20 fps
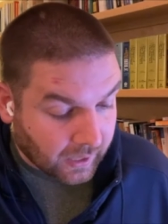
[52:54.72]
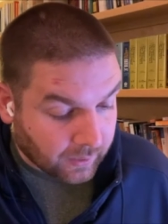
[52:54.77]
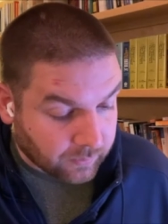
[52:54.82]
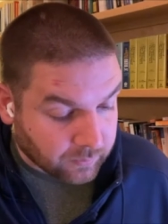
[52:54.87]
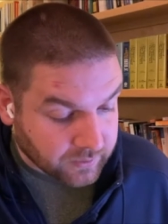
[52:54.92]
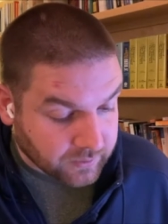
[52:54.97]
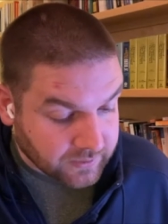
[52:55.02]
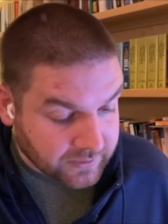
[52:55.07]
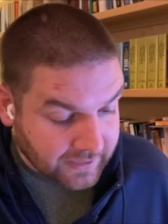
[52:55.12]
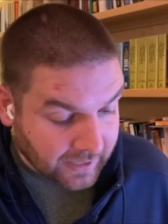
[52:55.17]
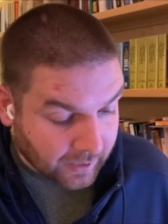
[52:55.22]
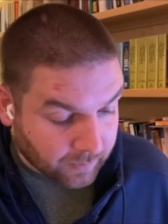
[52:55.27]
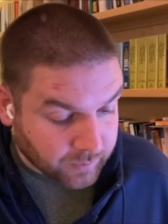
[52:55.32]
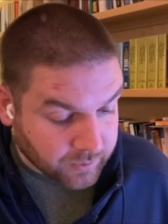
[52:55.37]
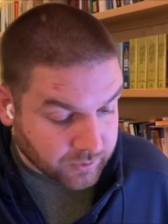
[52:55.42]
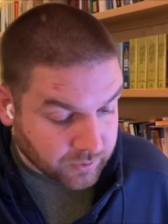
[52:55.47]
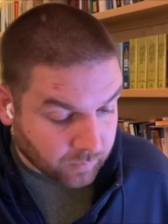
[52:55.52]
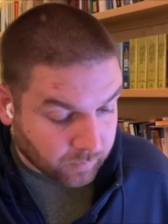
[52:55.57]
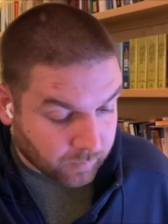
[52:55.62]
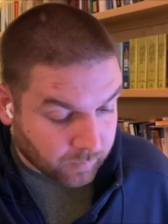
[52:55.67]
I will
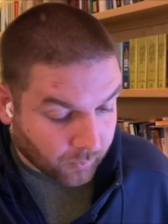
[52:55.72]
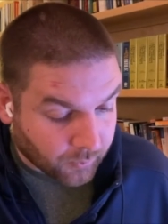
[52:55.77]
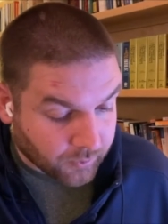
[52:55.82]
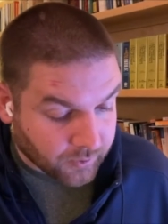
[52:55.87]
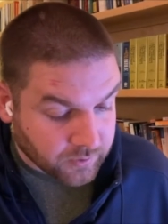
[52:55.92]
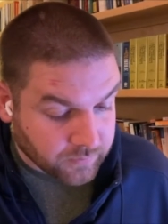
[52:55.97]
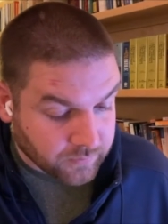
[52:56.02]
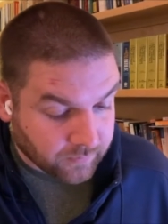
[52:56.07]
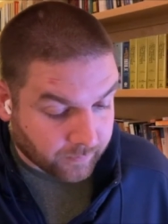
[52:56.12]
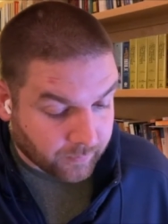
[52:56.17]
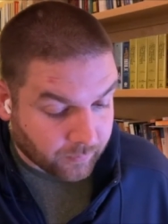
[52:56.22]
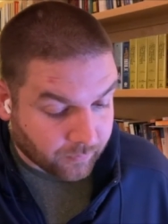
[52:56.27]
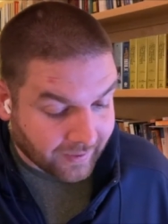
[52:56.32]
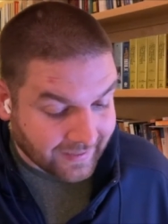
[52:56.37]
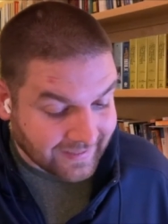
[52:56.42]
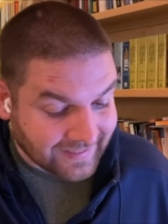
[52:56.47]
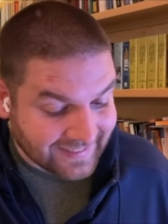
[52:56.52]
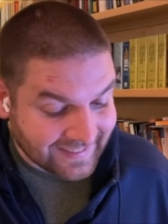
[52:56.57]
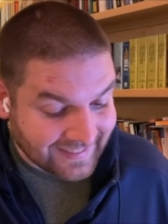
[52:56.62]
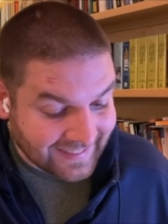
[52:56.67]
establish your borders from the
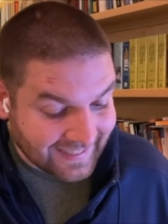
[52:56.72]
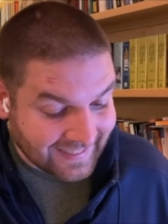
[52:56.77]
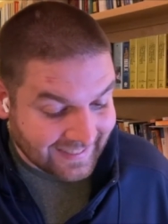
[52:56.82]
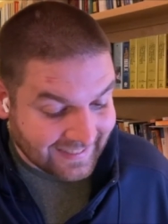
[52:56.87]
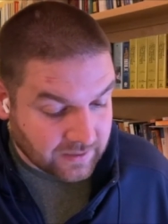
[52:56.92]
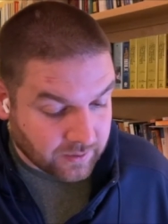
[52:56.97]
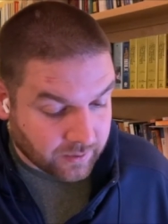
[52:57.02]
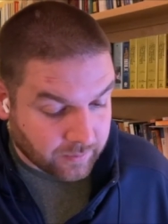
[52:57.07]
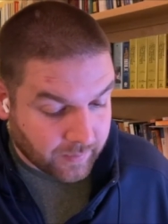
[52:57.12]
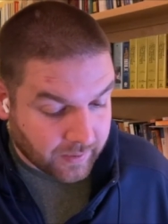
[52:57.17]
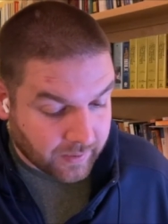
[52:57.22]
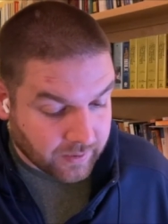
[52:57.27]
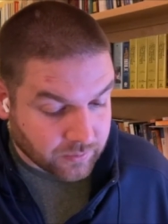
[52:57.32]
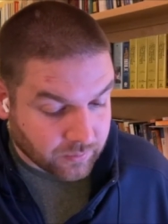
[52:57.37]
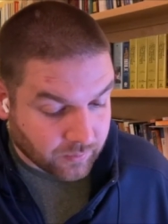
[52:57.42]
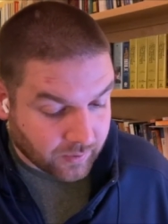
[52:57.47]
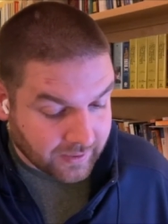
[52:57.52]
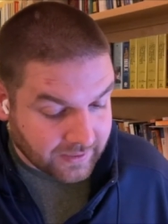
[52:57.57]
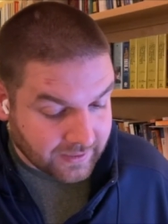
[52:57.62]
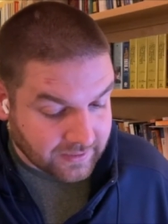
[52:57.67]
Red Sea to the
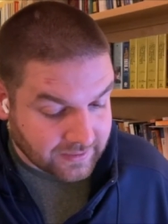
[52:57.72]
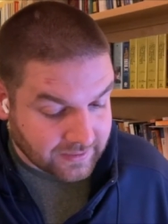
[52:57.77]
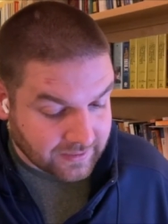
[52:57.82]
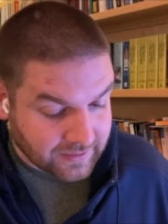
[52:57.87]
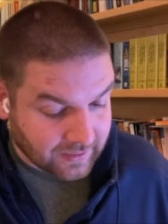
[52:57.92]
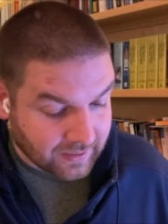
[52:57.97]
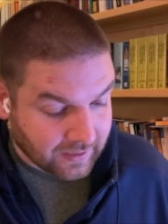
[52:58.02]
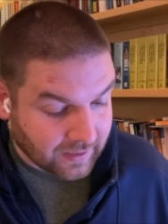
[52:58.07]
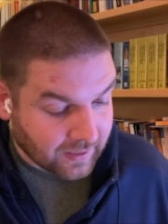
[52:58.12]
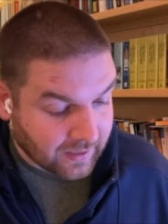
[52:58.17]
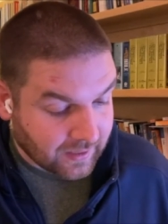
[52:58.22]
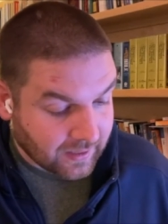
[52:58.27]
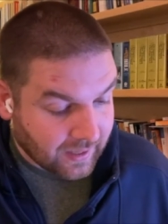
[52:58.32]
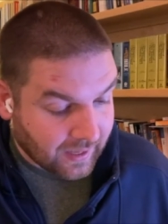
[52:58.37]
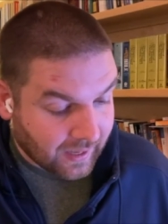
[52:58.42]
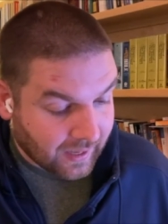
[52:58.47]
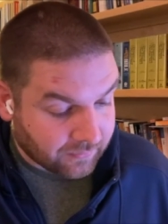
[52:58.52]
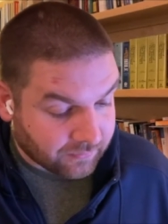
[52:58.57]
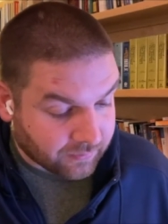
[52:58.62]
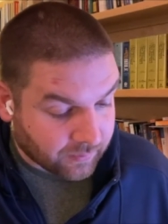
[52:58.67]
Mediterranean Sea,
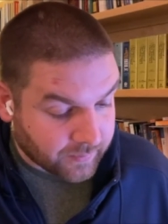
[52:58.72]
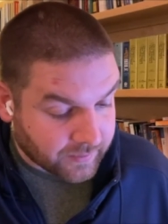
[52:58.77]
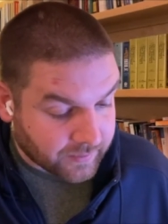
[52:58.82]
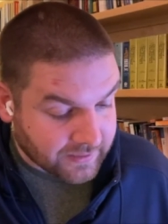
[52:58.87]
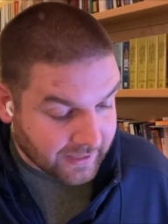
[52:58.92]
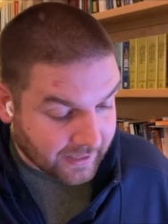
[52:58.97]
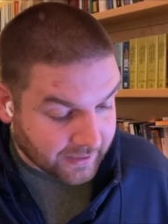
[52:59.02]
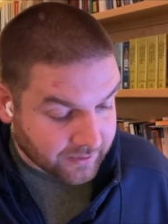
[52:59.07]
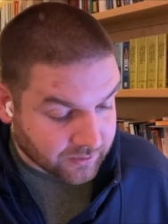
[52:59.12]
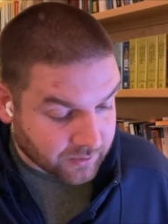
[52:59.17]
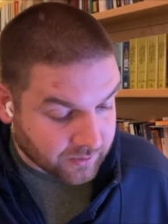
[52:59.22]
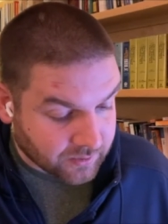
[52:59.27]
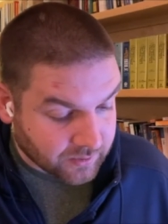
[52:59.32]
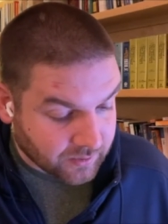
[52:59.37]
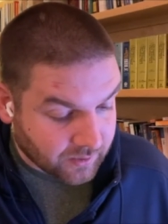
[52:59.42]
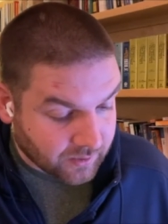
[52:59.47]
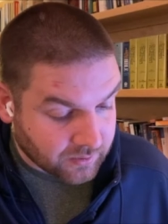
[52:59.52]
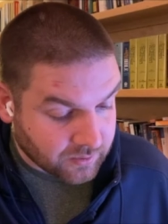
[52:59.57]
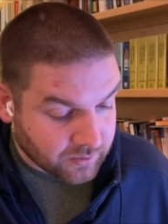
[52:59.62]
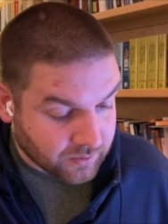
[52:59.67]
and from the desert
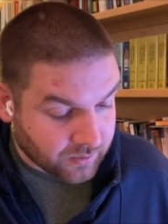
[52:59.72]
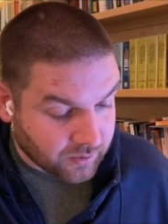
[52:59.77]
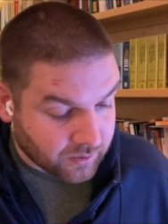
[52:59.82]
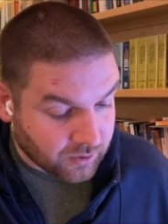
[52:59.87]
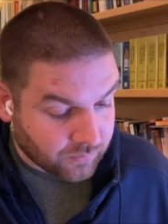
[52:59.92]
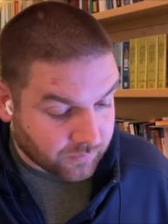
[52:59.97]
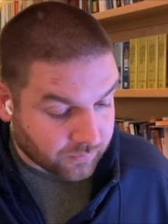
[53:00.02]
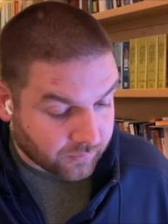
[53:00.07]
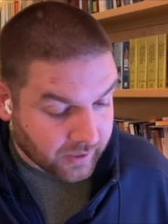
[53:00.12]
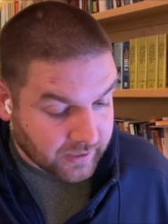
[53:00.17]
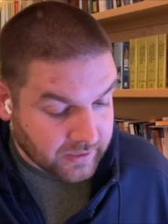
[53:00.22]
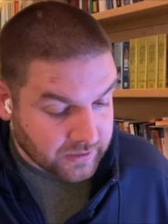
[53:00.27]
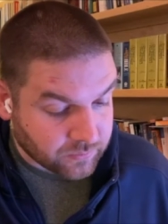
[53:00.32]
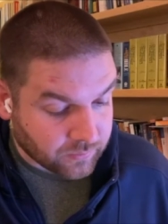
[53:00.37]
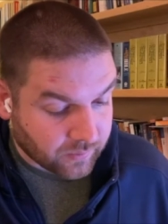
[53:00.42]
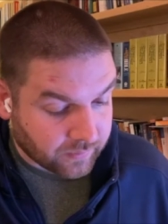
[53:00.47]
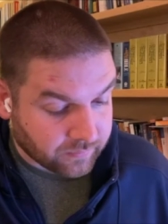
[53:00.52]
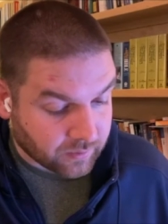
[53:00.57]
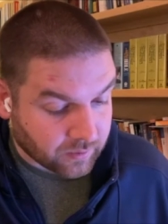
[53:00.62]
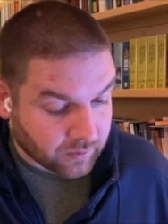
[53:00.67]
to the Euphrates
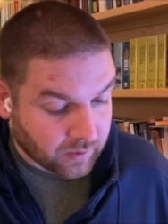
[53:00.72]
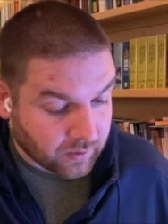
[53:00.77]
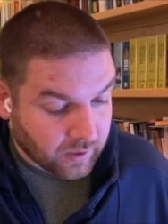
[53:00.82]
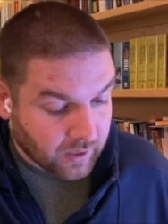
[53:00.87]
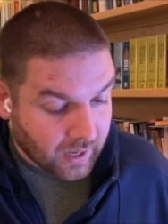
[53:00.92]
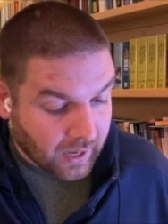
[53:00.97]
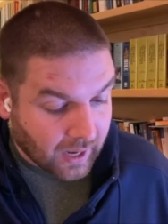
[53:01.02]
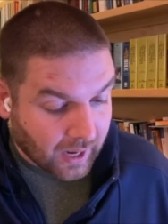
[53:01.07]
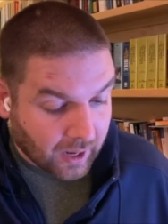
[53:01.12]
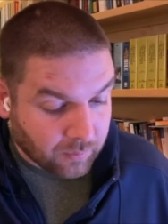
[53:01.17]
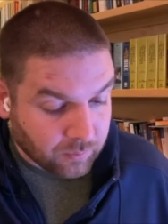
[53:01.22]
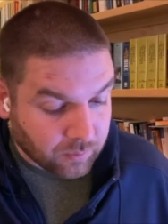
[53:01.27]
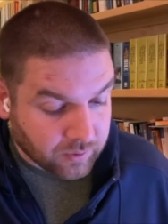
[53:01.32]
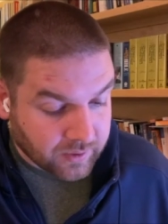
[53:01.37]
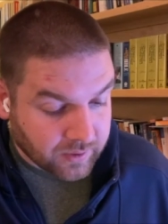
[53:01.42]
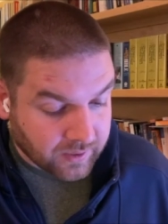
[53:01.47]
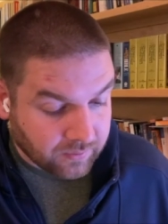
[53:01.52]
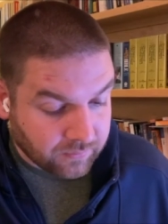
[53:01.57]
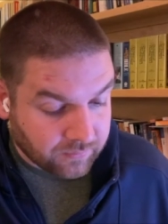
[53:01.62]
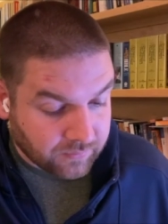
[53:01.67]
River. I will
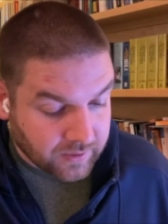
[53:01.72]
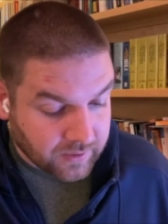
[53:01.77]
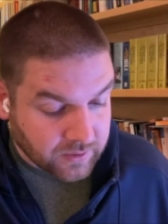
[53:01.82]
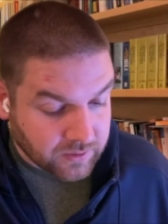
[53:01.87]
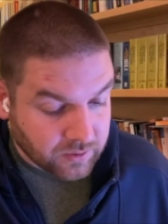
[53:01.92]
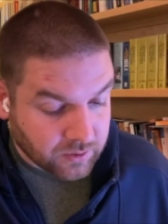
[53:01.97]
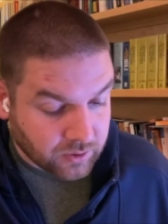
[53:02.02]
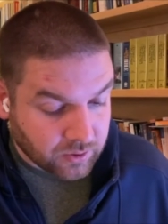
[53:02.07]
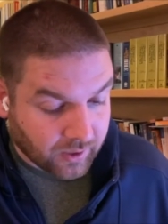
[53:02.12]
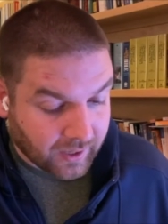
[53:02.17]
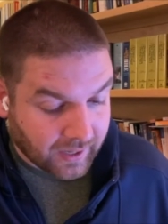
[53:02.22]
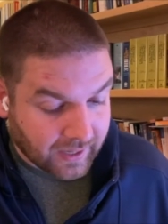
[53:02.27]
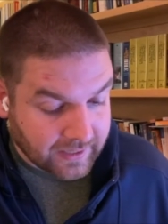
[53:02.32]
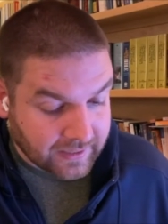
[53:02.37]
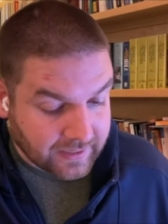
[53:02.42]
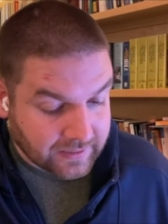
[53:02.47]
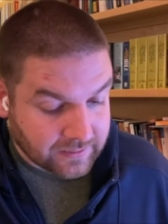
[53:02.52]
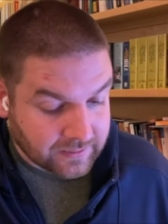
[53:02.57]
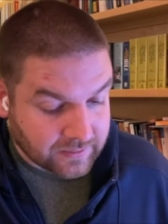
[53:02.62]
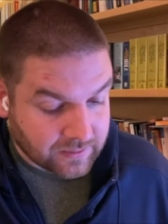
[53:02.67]
give into your
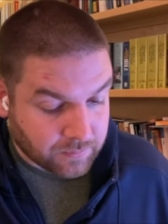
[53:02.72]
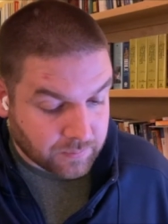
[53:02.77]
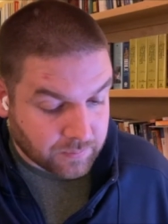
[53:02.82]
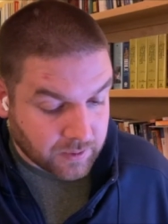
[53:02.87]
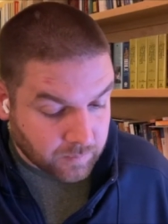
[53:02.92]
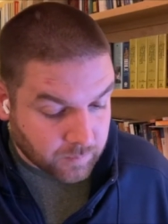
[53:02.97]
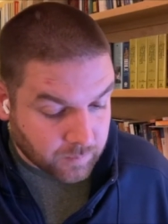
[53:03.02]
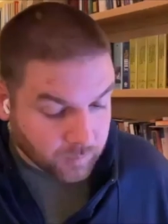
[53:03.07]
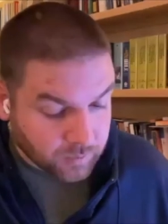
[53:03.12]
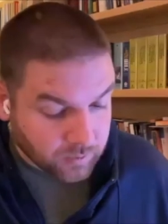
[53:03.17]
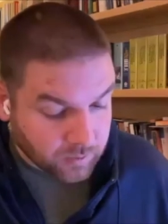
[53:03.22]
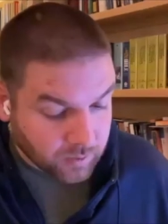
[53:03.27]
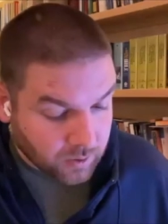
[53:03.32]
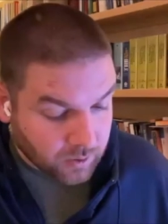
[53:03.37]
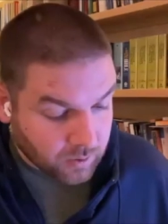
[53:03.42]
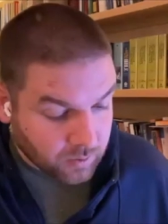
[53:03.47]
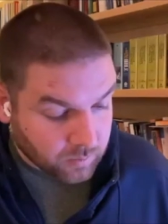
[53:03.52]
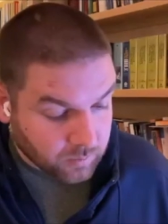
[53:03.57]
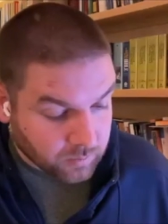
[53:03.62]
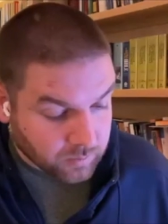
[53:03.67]
hands the people
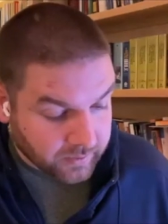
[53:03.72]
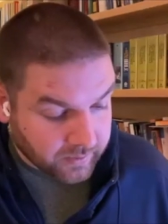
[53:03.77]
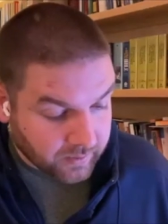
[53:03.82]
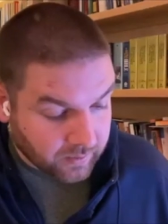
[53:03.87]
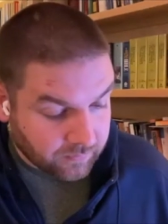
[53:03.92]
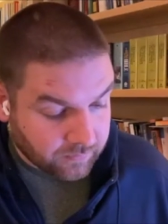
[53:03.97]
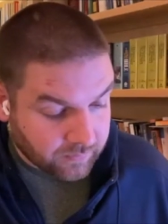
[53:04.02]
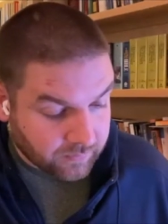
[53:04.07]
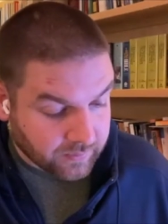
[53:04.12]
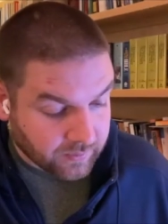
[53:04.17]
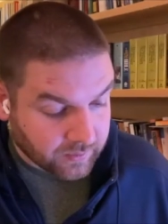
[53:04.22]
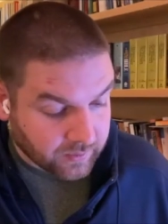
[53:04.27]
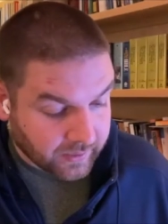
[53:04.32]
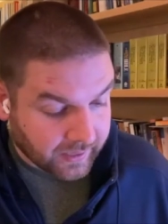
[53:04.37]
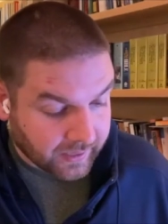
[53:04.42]
who live in the